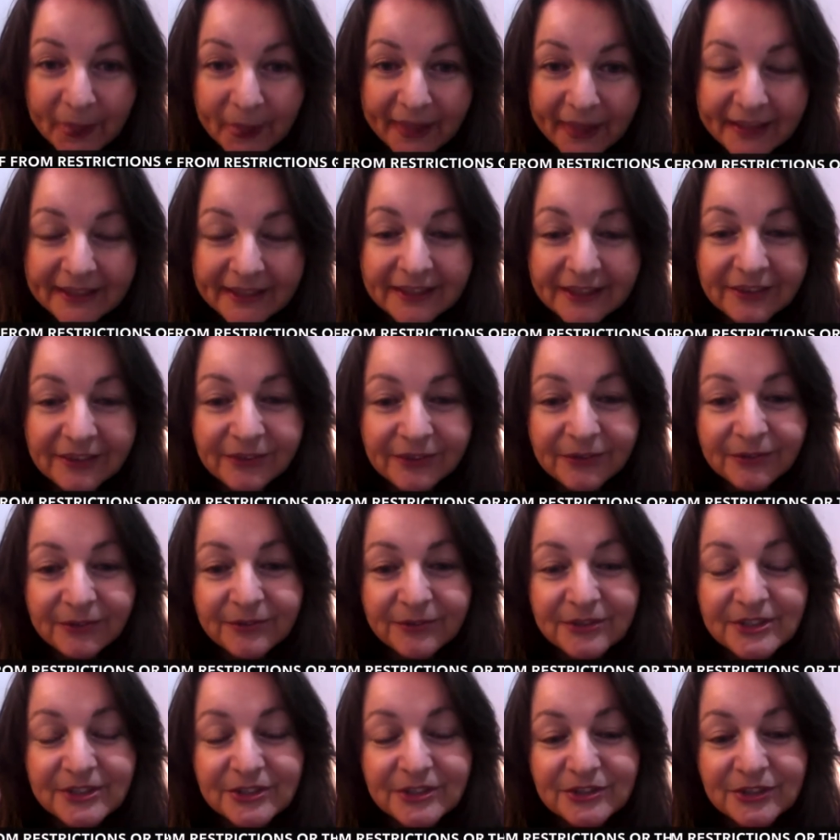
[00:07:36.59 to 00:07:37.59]
you know,
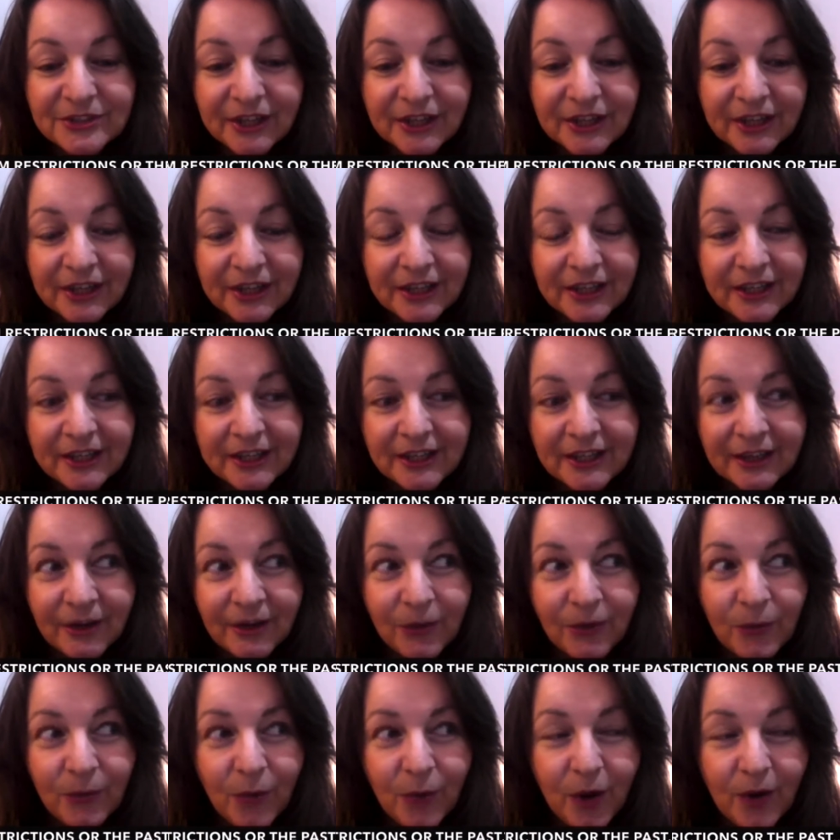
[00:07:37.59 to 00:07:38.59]
just
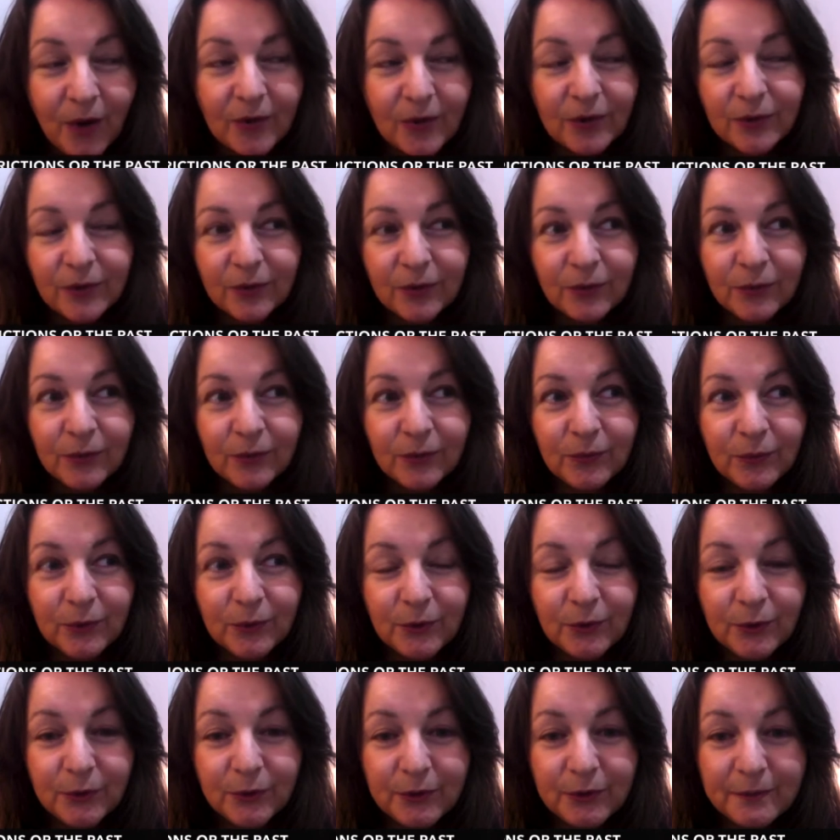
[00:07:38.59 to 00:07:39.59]
what
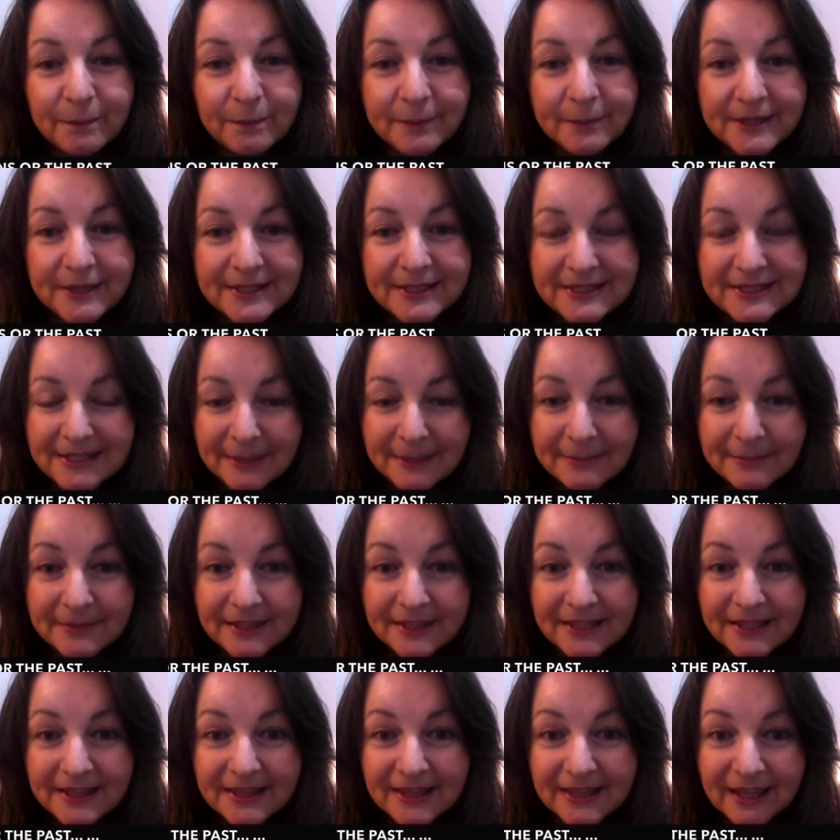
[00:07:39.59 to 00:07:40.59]
could be
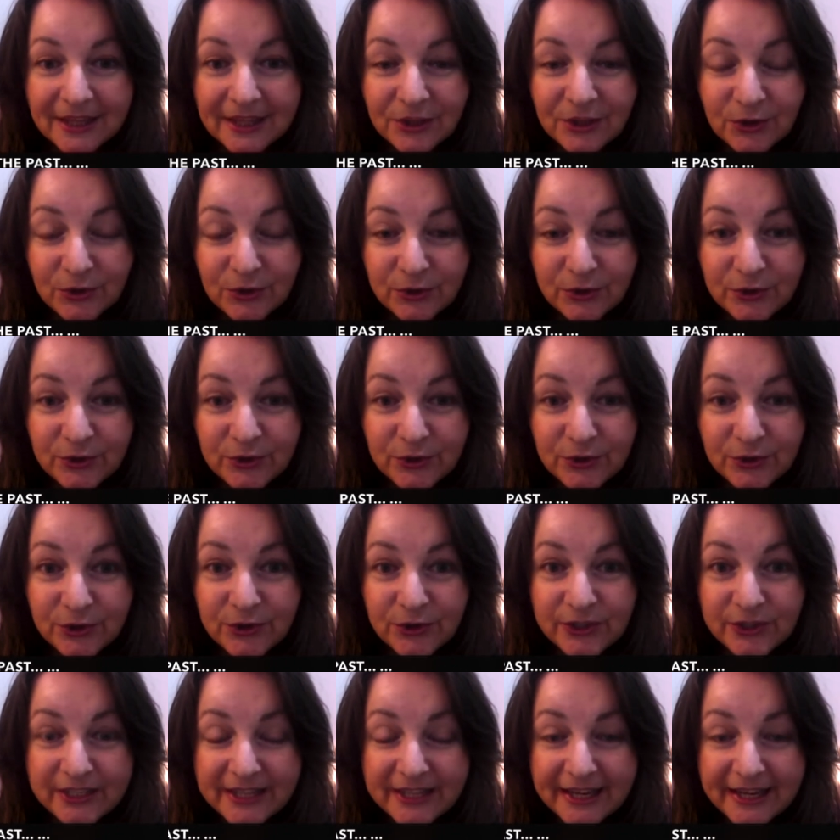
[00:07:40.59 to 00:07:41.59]
something that you could do
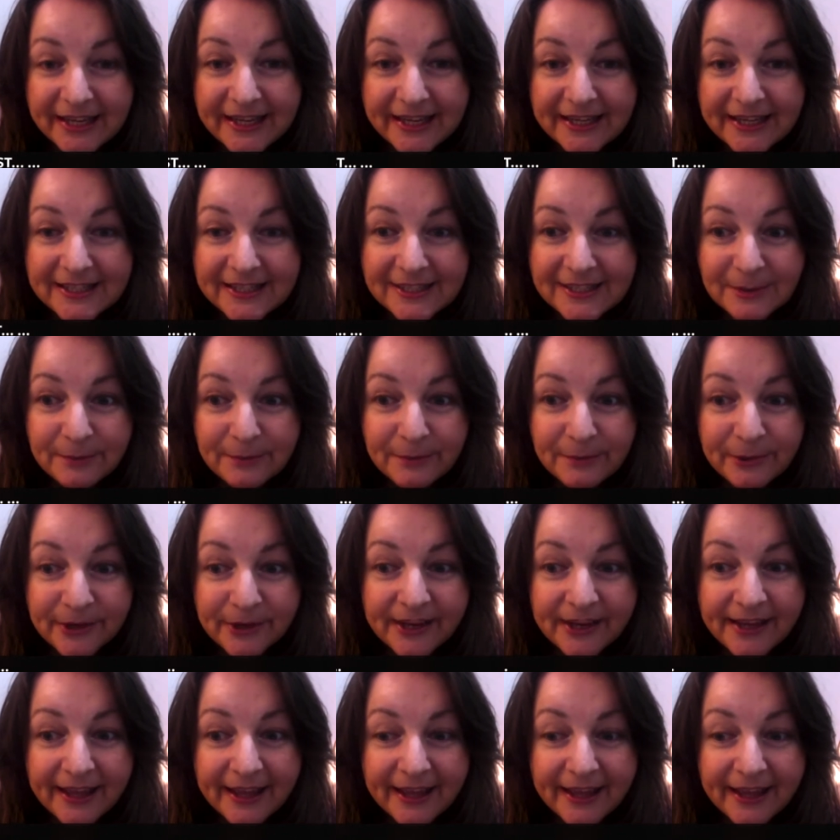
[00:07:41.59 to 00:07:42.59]
today to
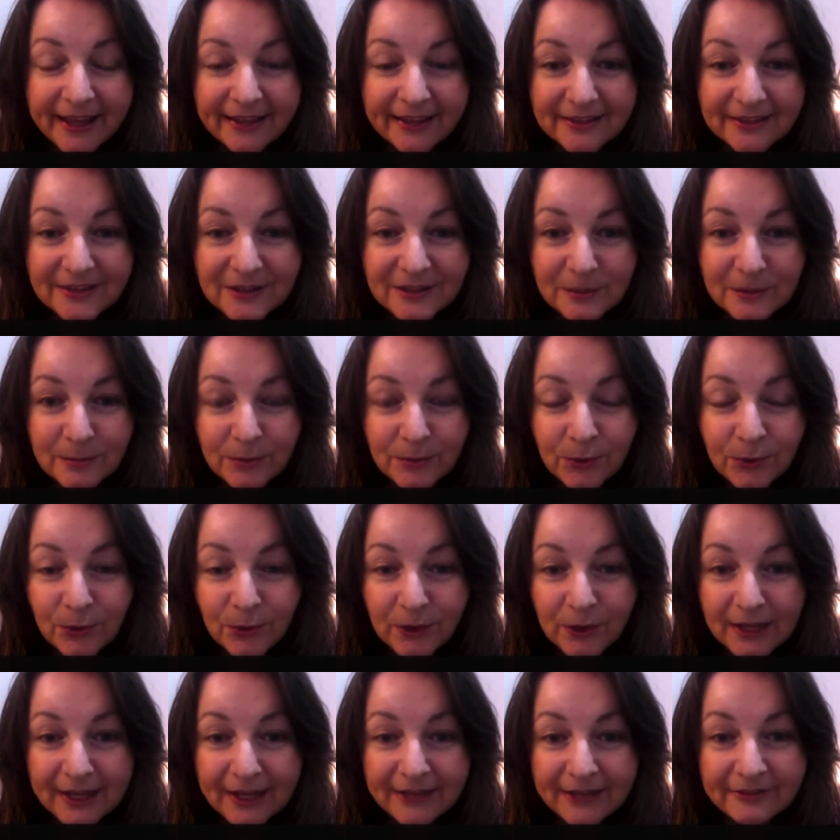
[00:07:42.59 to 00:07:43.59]
bring out some more
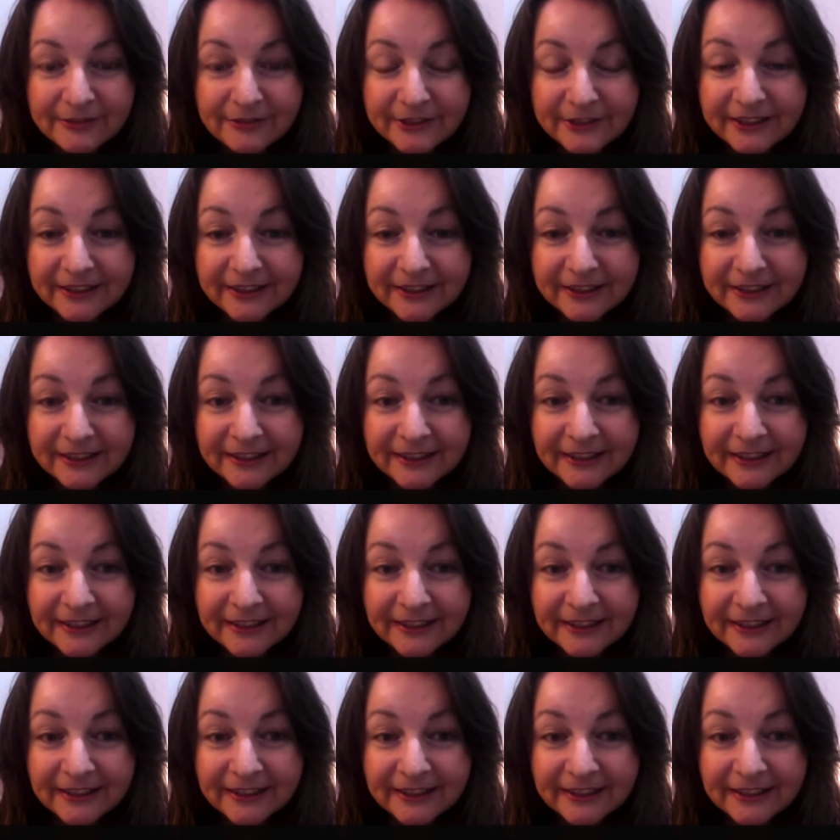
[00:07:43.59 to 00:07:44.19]
laughter?